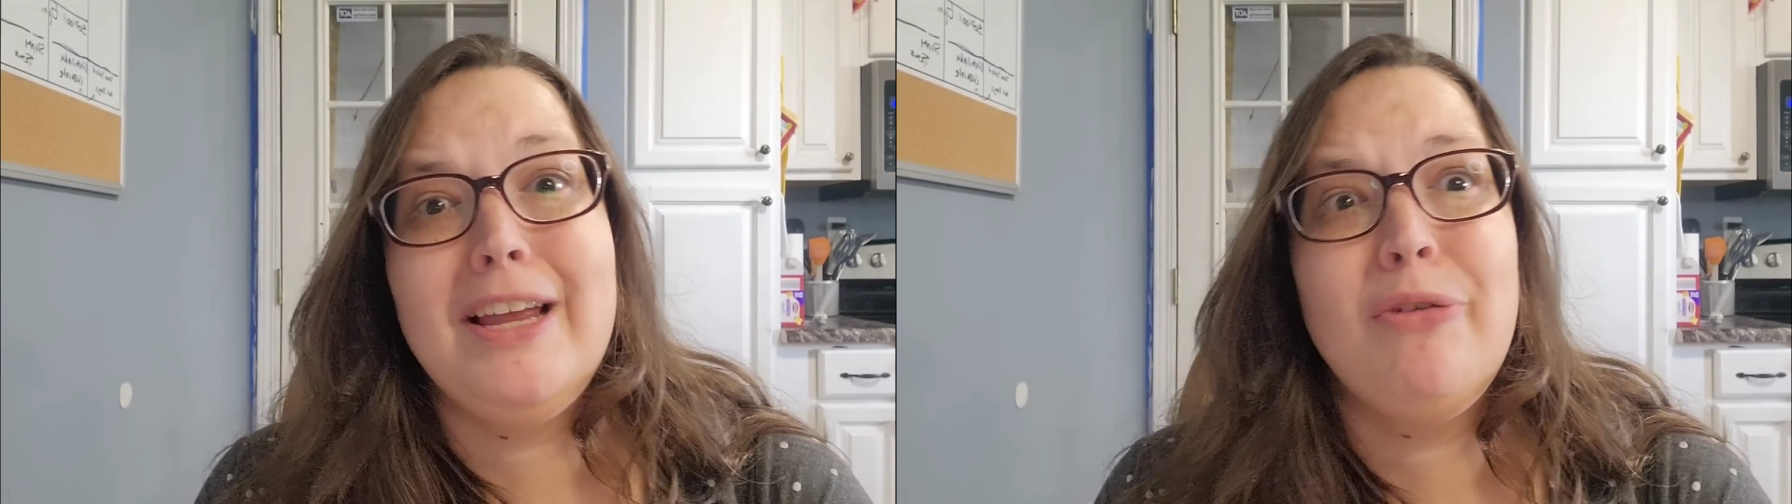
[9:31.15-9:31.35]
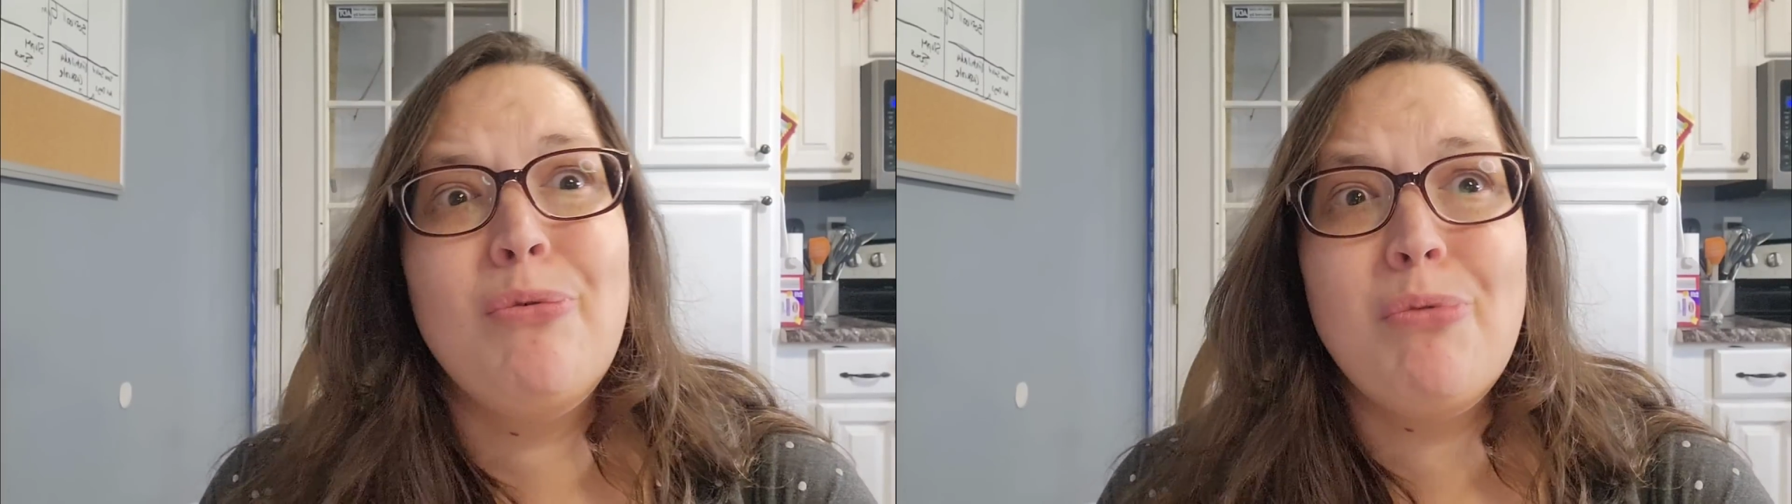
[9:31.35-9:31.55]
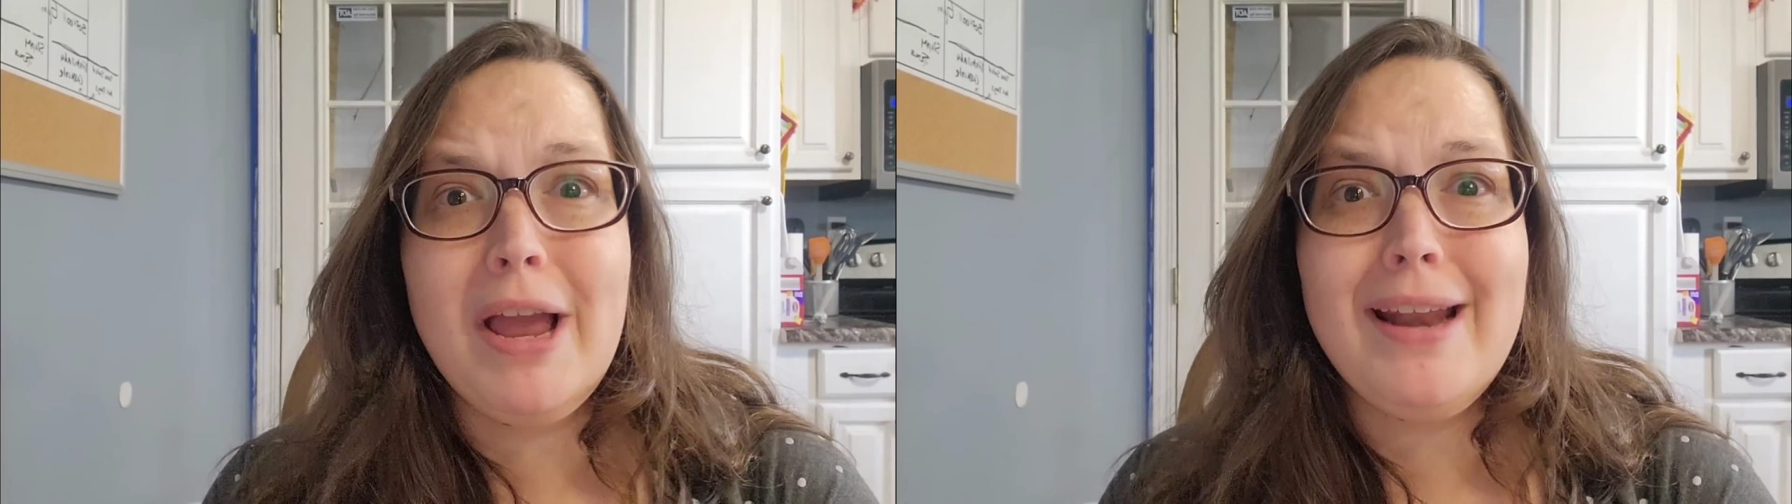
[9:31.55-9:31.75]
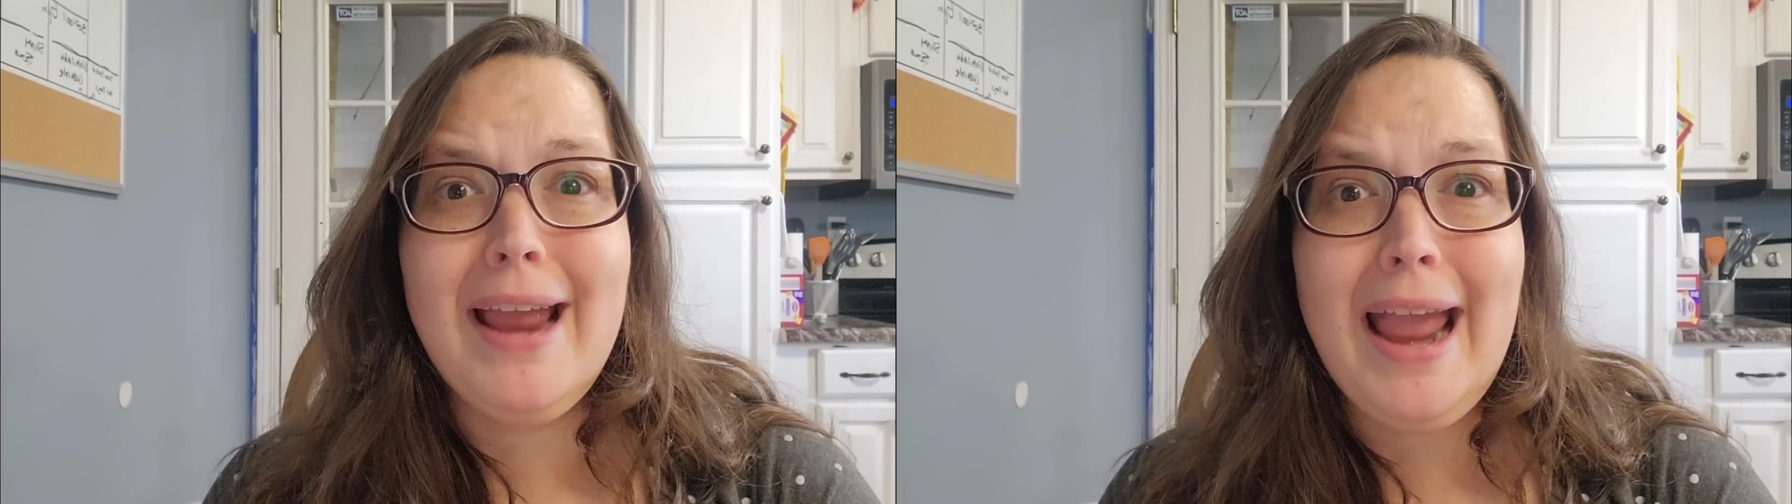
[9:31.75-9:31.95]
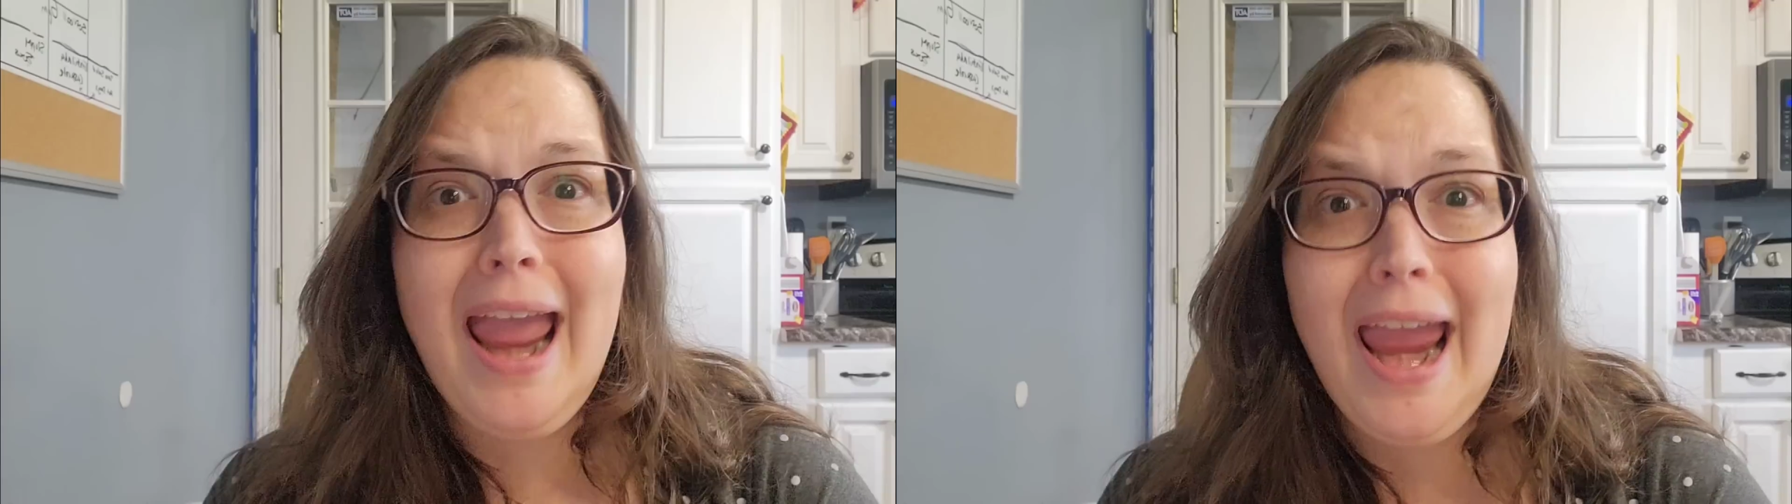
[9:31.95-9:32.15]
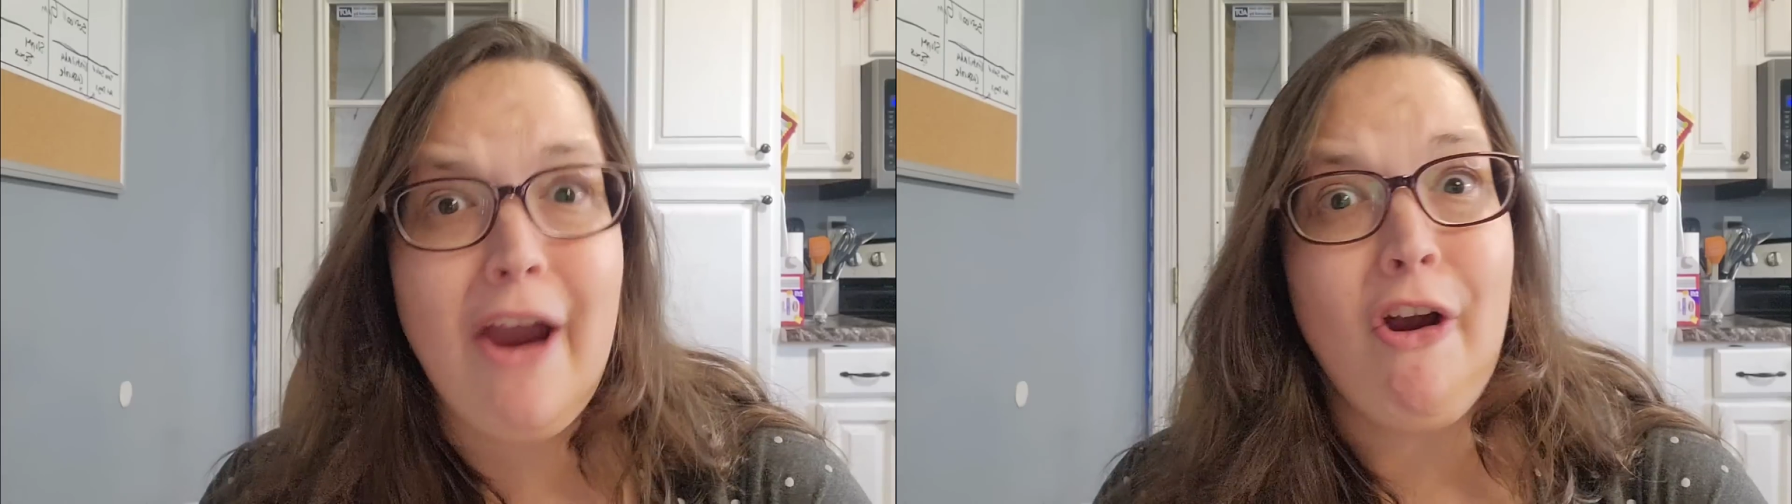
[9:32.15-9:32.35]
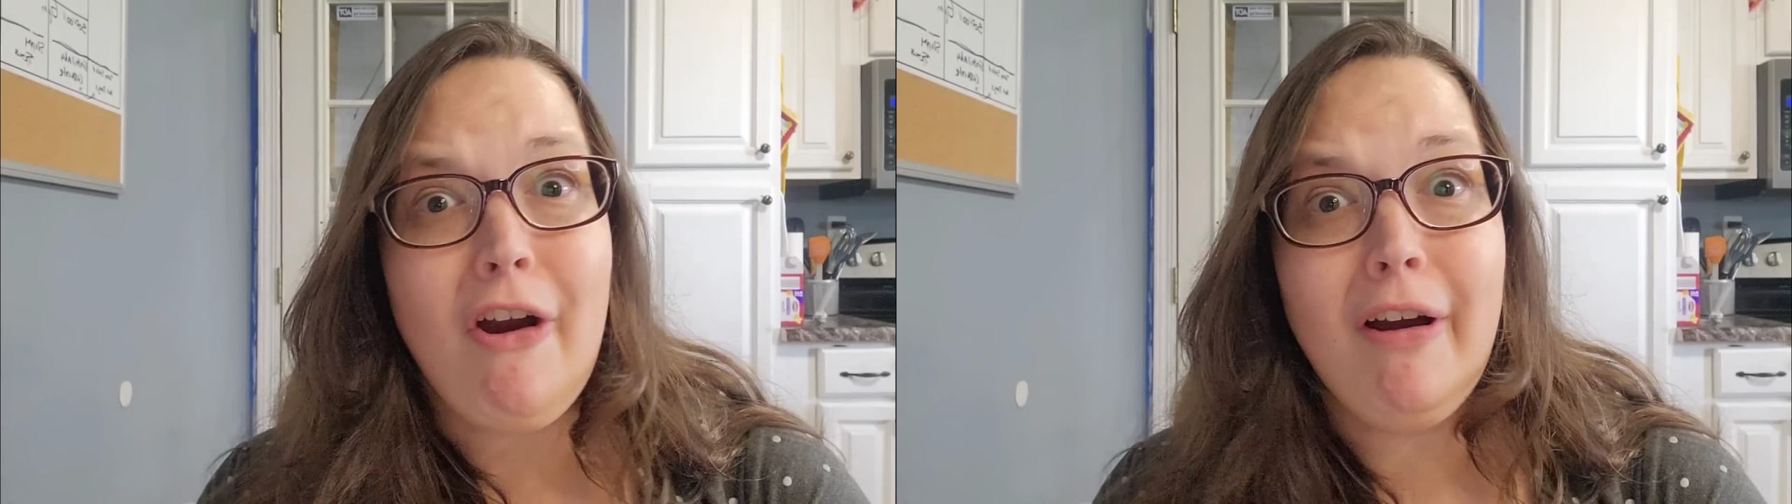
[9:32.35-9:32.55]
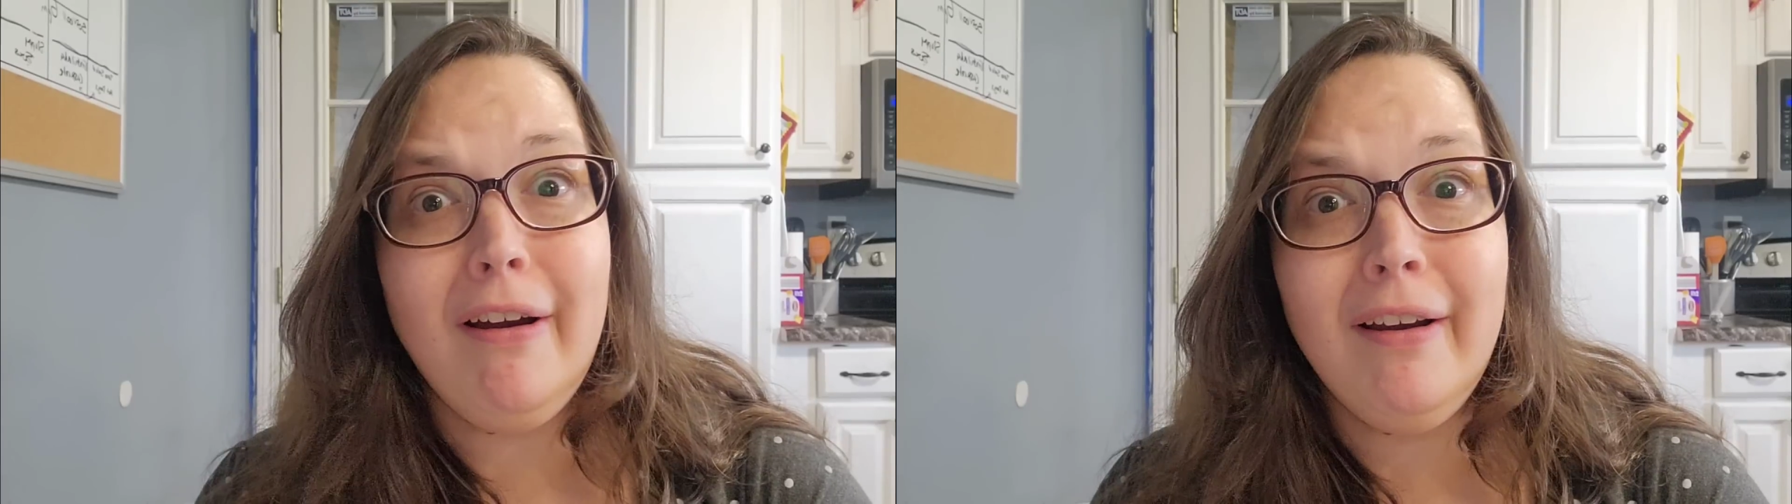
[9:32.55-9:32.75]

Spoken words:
and red hair.